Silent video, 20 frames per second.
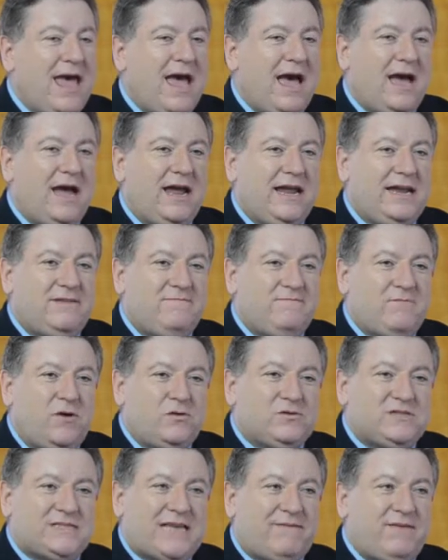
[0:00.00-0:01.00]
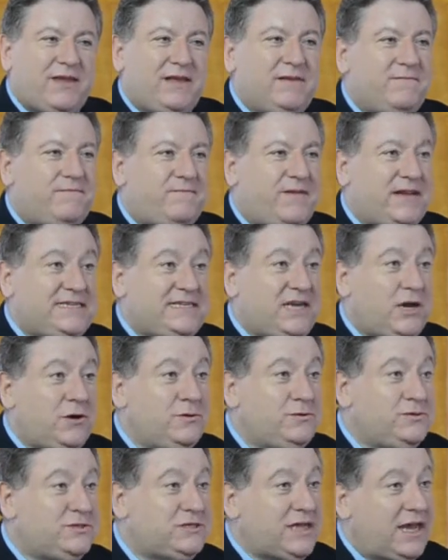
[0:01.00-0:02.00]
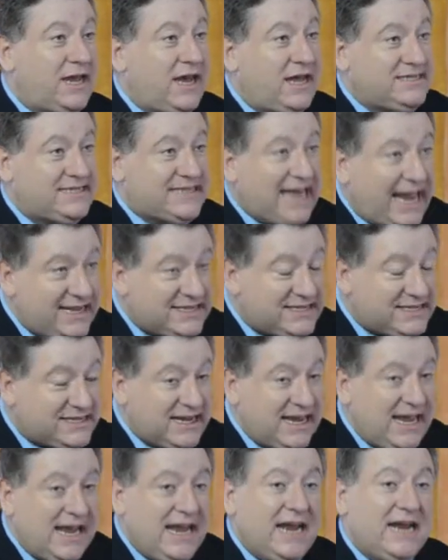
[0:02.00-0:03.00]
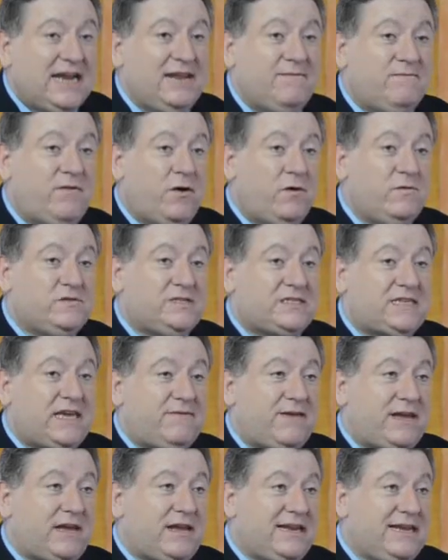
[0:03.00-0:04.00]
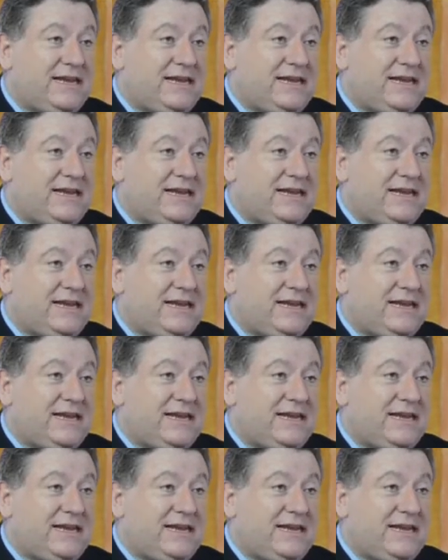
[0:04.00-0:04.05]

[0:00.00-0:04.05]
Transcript: Uh, it involves having videos uh, assessed. It involves giving at